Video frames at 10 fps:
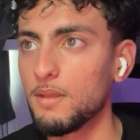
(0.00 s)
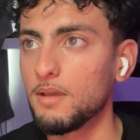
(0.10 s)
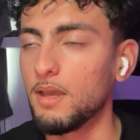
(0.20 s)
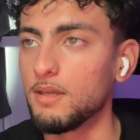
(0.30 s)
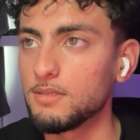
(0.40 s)

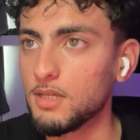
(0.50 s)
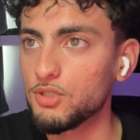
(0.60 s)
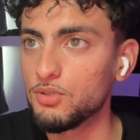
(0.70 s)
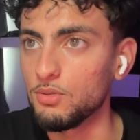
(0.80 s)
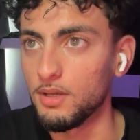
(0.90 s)
Okay,
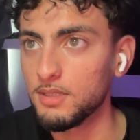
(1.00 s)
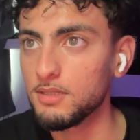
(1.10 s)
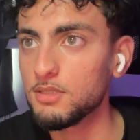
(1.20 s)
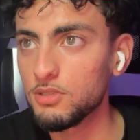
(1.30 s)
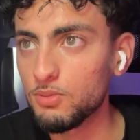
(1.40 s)
section 2. I think
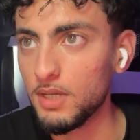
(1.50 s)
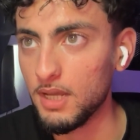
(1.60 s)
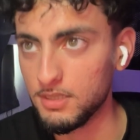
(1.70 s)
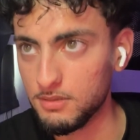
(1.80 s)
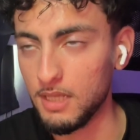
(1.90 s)
this is where
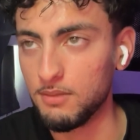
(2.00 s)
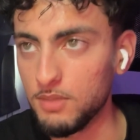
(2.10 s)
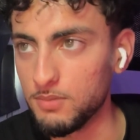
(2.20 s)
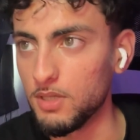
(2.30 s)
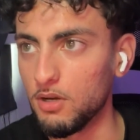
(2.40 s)
it's like
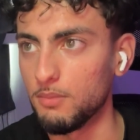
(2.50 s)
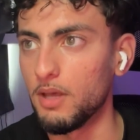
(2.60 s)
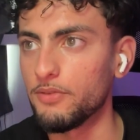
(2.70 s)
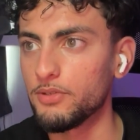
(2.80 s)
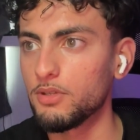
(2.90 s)
meant to be hard
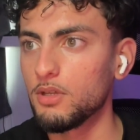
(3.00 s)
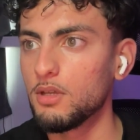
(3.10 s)
maths.